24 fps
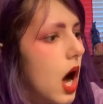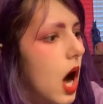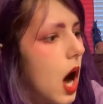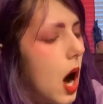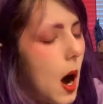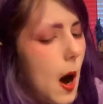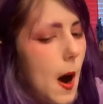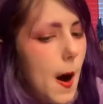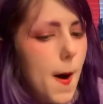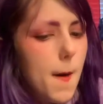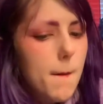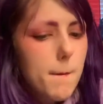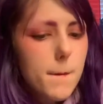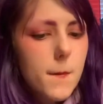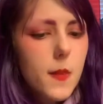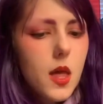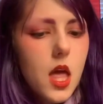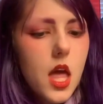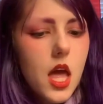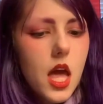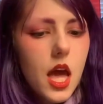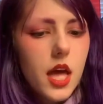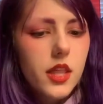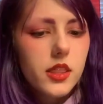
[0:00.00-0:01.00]
And
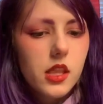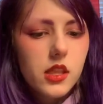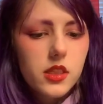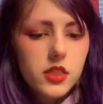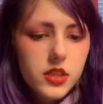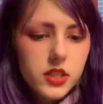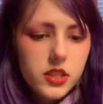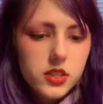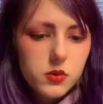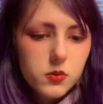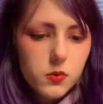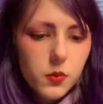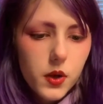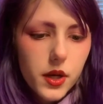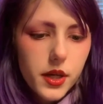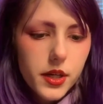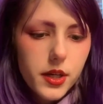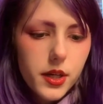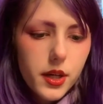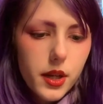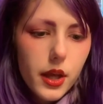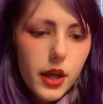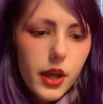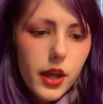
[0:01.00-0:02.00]
then this
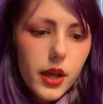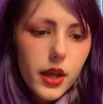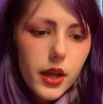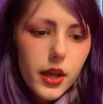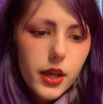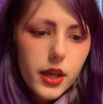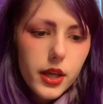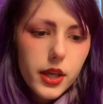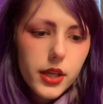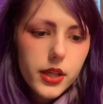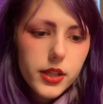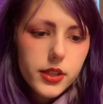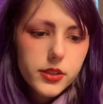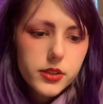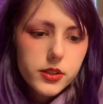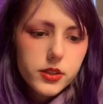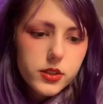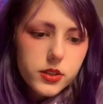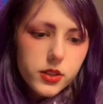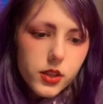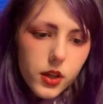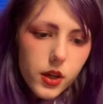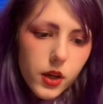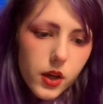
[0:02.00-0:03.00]
one is